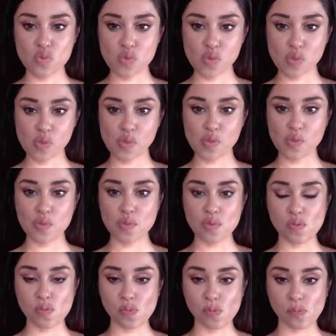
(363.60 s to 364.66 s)

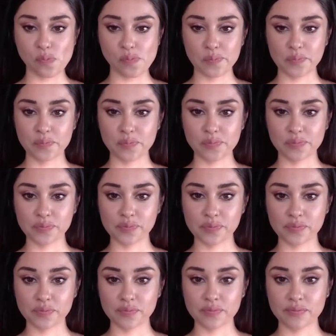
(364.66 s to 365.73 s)

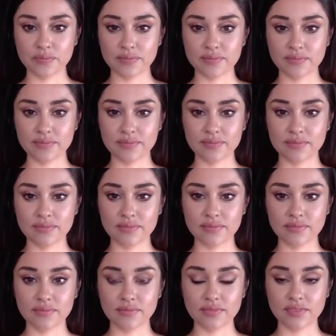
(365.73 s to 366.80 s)

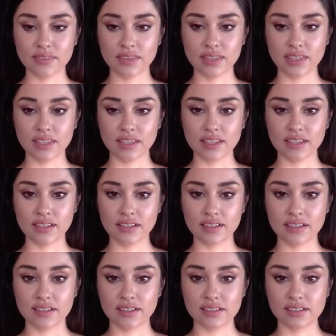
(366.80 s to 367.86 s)

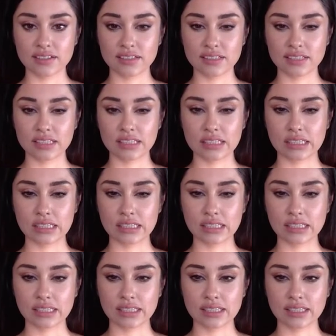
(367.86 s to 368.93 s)

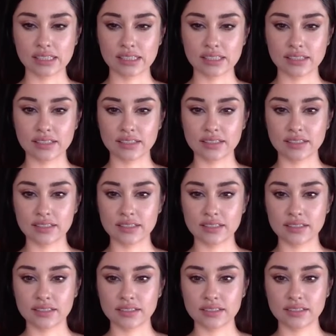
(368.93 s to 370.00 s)

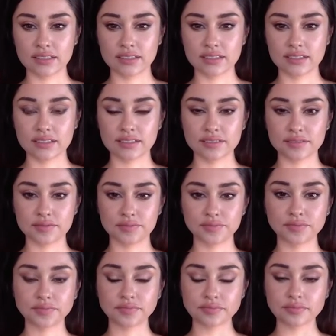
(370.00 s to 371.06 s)

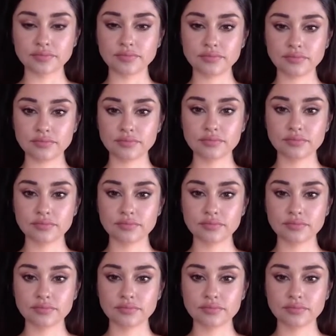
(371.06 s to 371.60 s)
(not speaking)